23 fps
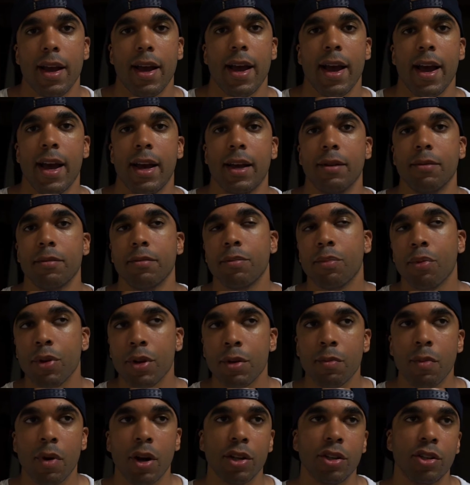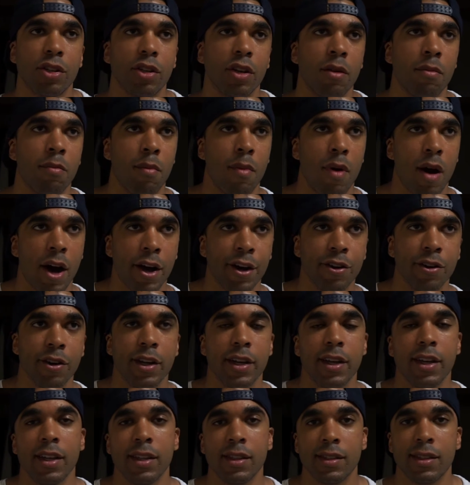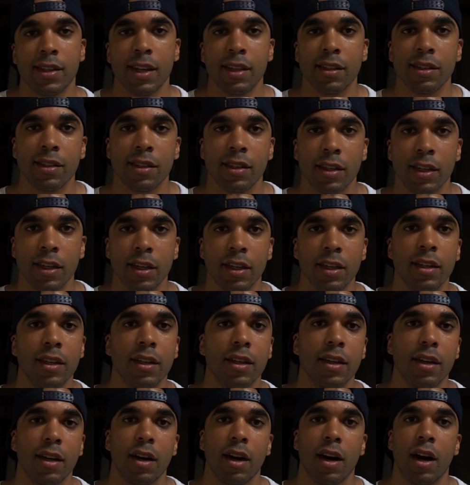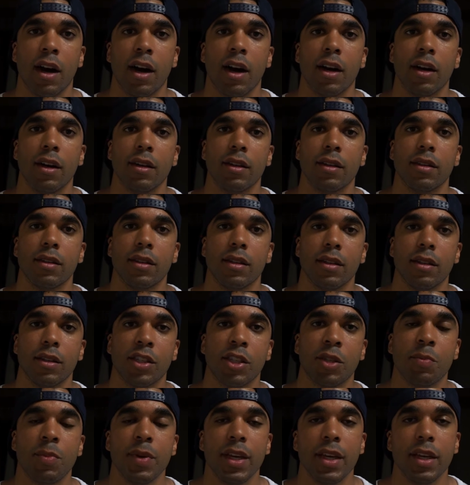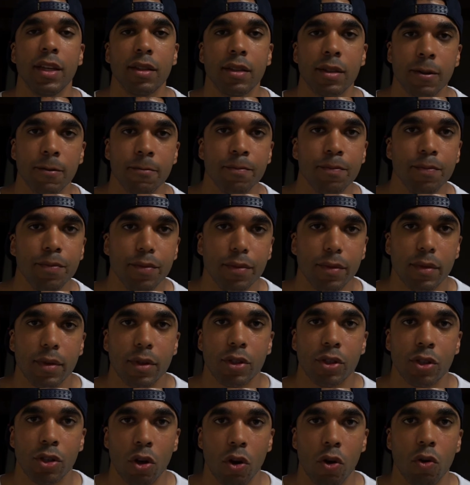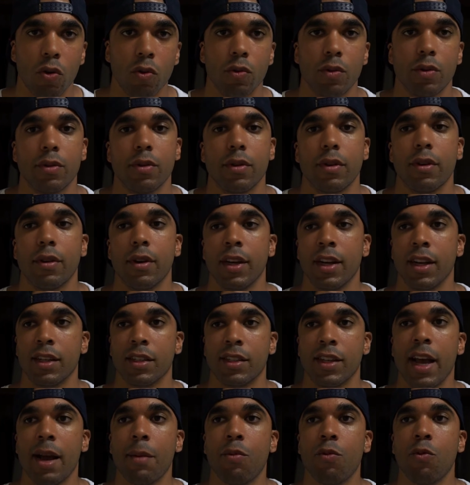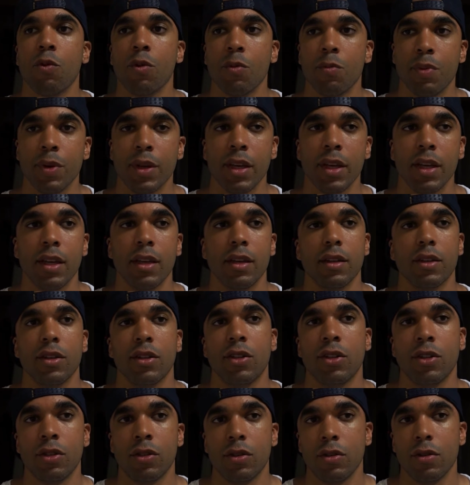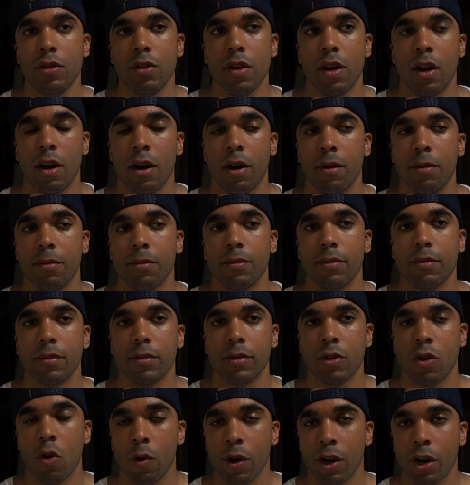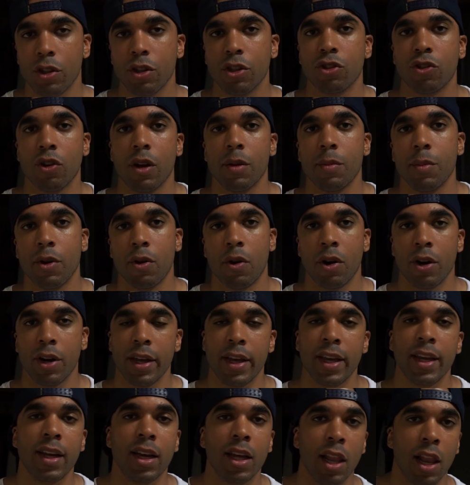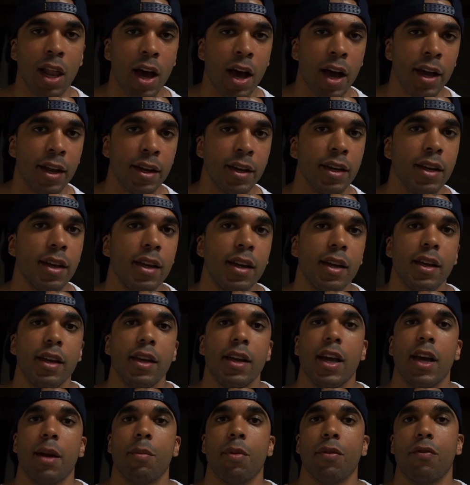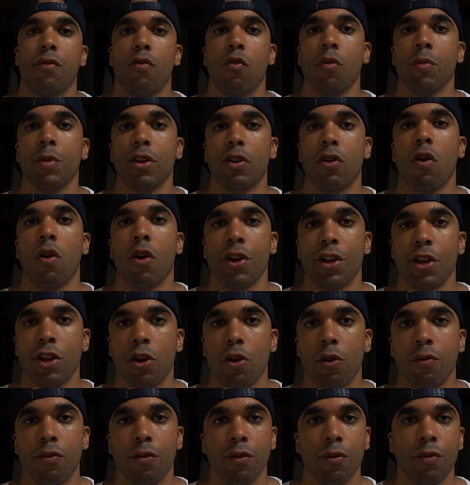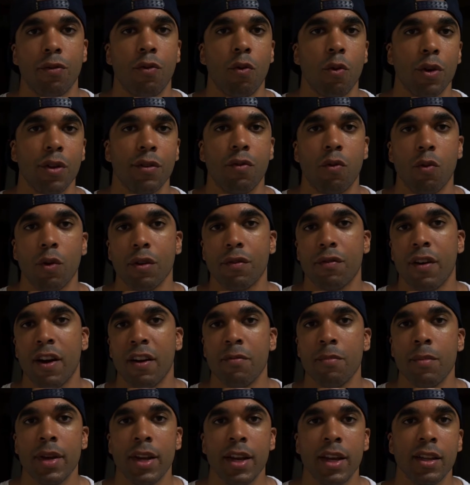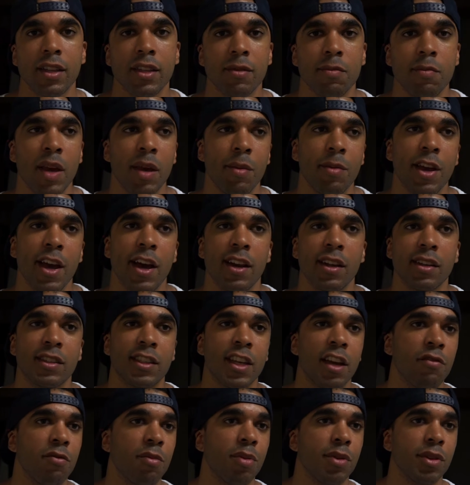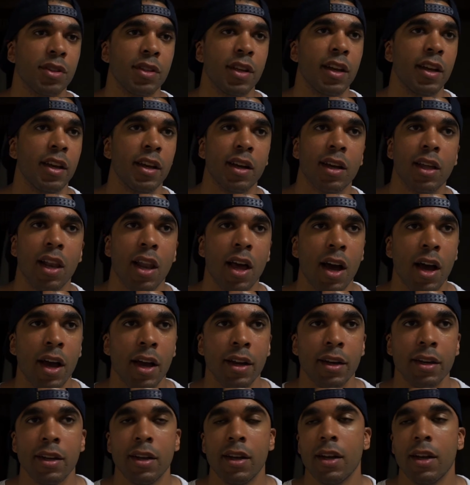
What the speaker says: at pretty much a moderate intensity speed. So an example would be going on the treadmill on an incline and performing cardio for 40-45 minutes, maybe at a 7% incline,